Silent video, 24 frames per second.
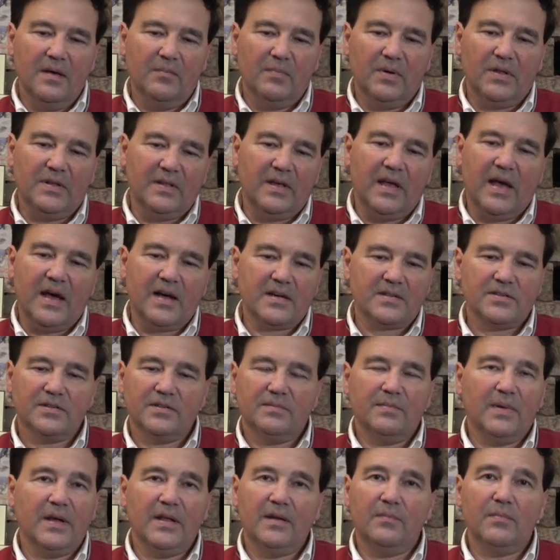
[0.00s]
but the
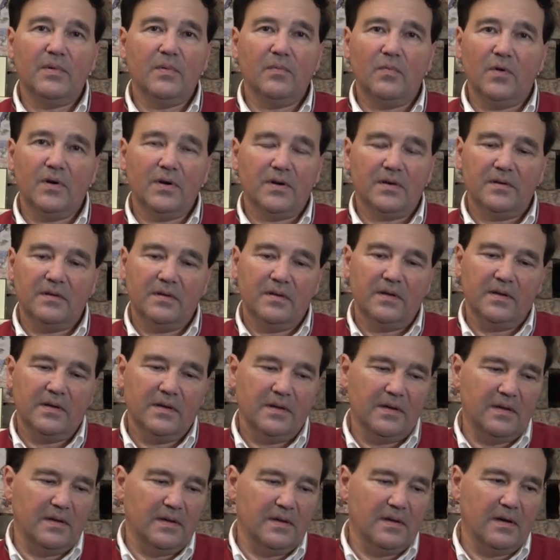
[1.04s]
action might have been worked
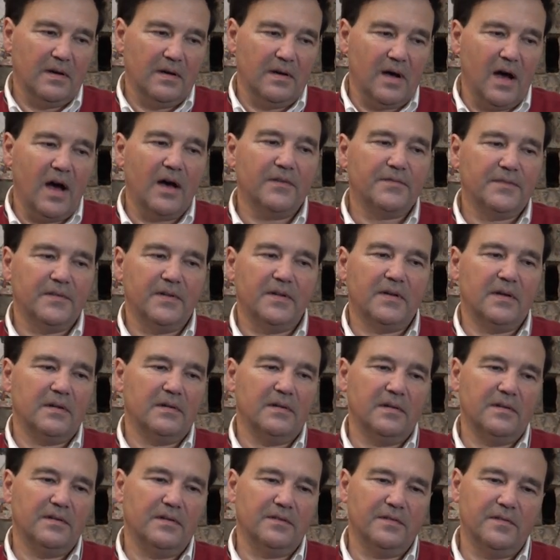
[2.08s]
often.
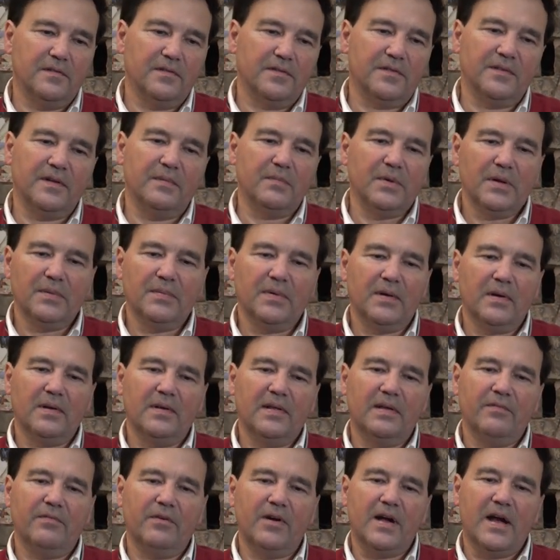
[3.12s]
So there's something about
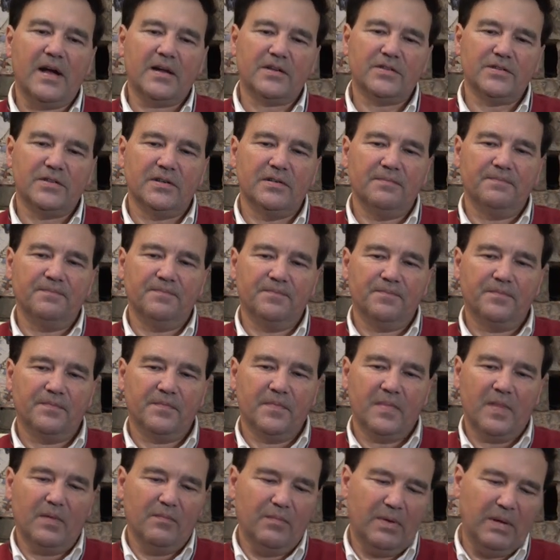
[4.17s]
lever action.
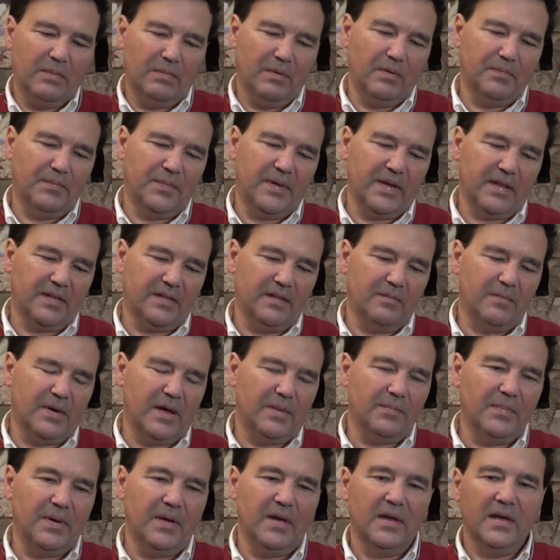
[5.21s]
People pick them
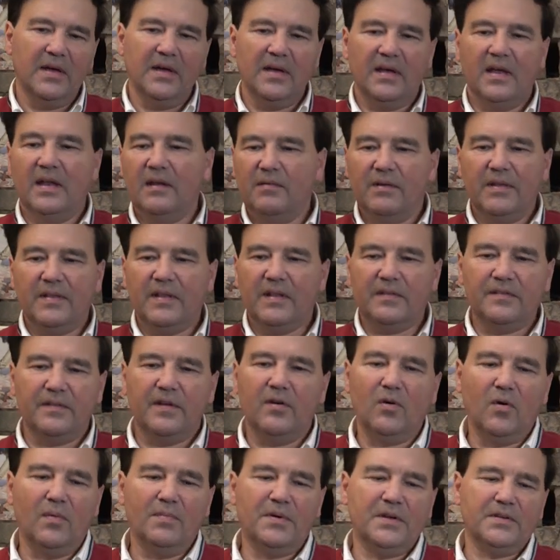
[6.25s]
up. Anyway, that's
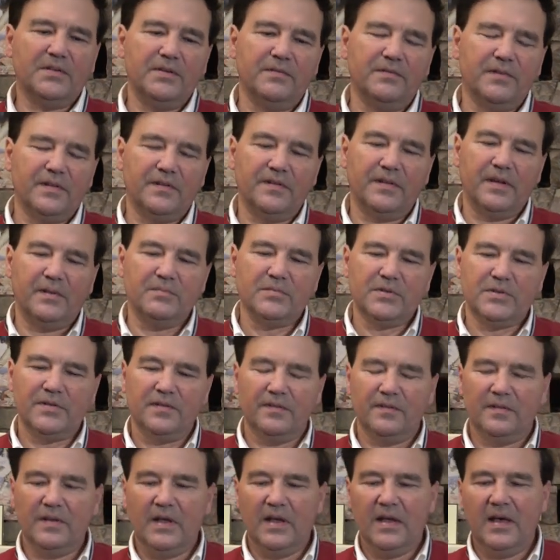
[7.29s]
a whole bunch of
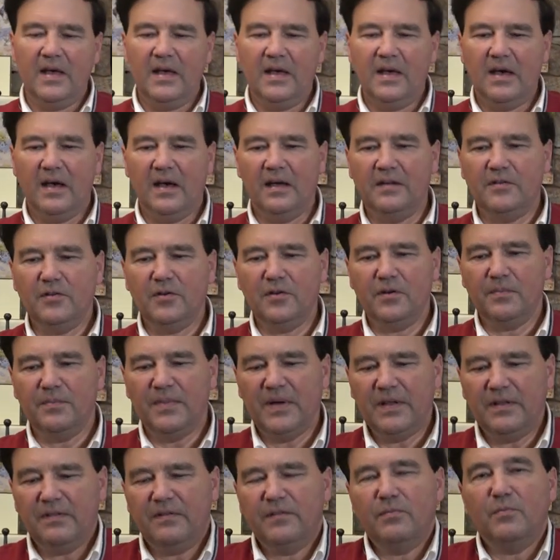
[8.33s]
assumptions. I took
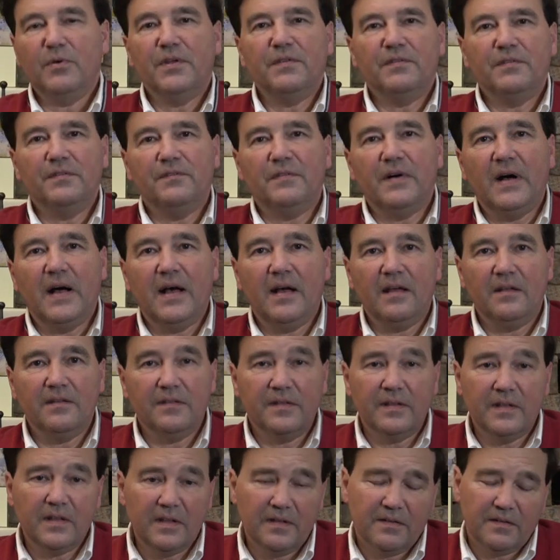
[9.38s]
my Swiss
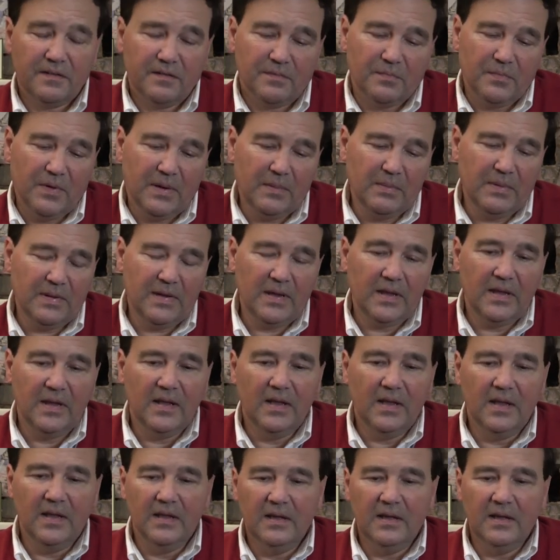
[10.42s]
files, and this is probably